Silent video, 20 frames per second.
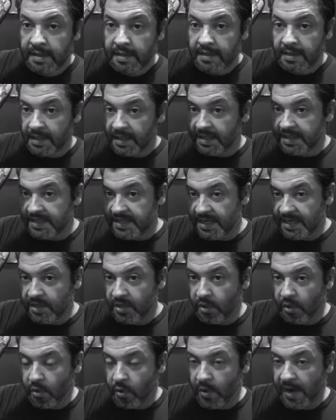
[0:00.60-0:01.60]

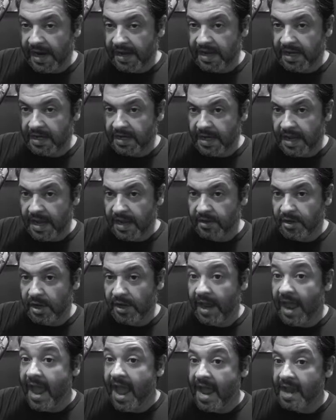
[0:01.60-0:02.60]
Nintendo cracking down on
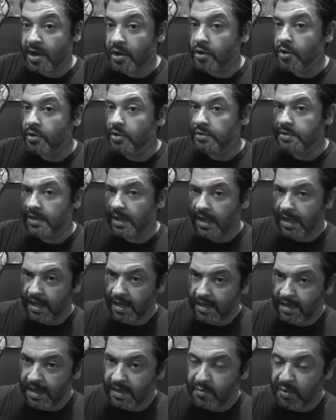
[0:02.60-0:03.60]
hackers
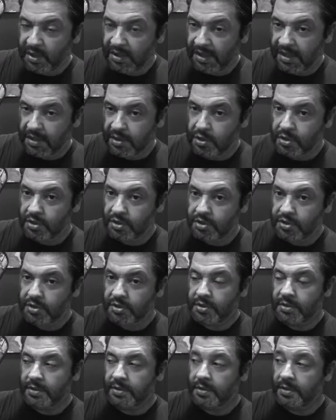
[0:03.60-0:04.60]
and
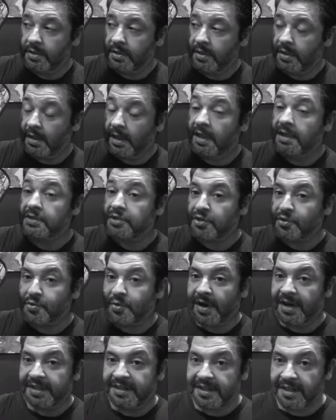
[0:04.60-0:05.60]
emulators. It's the
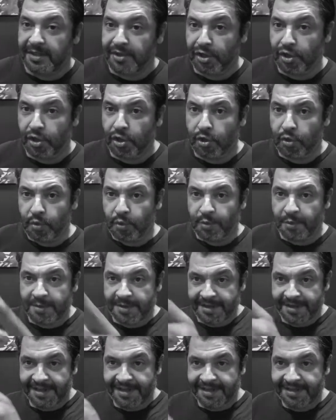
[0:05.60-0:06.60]
right thing to do.
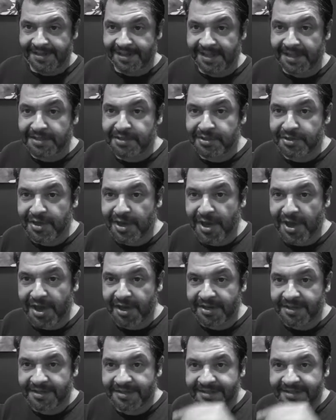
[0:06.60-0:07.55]
Let's talk.